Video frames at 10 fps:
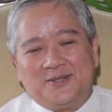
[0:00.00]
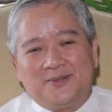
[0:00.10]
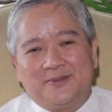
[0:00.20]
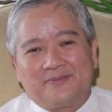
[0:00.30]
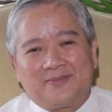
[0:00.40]

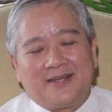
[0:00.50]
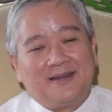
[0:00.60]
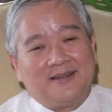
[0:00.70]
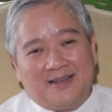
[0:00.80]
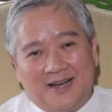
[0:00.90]
you,
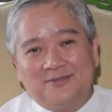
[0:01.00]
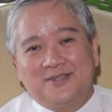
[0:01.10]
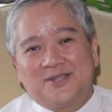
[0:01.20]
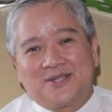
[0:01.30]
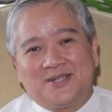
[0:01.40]
love the
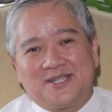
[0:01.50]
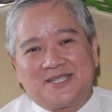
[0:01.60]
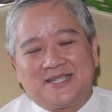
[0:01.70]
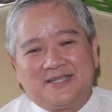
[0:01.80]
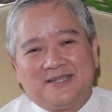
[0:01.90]
church,
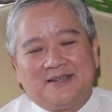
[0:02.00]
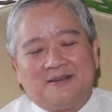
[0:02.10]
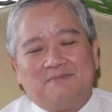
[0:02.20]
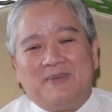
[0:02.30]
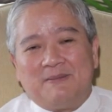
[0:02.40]

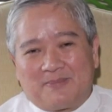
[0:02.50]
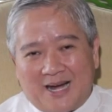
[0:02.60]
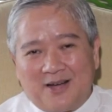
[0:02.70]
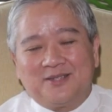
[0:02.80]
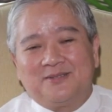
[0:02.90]
be
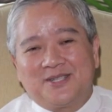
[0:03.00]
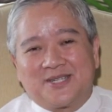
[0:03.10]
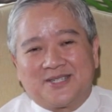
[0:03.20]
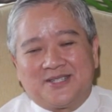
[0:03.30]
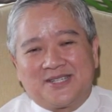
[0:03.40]
proud of the
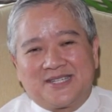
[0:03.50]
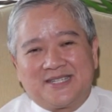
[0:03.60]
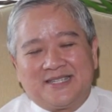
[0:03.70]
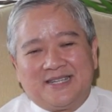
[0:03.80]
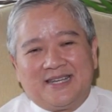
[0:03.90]
church,
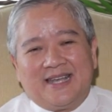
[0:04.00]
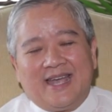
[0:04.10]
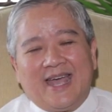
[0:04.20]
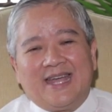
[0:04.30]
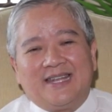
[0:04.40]

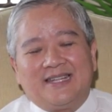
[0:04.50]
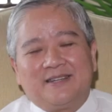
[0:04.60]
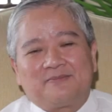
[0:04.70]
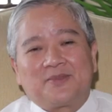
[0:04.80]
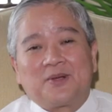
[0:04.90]
and
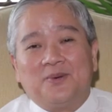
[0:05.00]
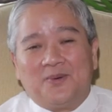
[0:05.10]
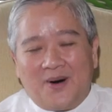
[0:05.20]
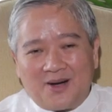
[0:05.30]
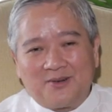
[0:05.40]

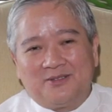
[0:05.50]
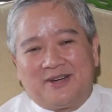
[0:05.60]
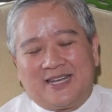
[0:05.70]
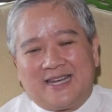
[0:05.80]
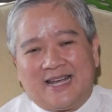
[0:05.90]
walk with
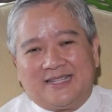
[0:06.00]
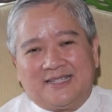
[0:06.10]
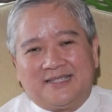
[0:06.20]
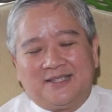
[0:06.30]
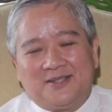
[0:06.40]
one
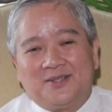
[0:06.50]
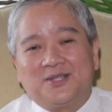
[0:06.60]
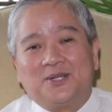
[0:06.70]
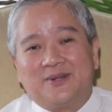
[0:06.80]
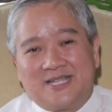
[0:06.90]
another
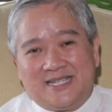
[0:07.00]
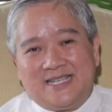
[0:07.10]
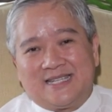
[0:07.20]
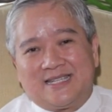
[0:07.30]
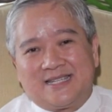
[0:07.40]
towards
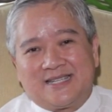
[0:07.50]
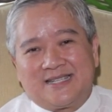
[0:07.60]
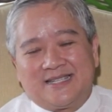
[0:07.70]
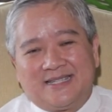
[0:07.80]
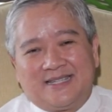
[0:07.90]
Jesus.
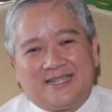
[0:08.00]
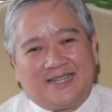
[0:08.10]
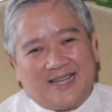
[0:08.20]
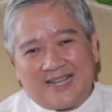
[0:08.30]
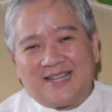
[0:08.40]

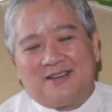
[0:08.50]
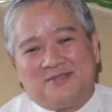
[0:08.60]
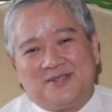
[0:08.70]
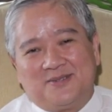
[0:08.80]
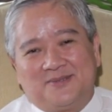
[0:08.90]
God
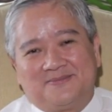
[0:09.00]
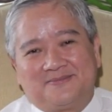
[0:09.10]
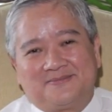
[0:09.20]
loves you.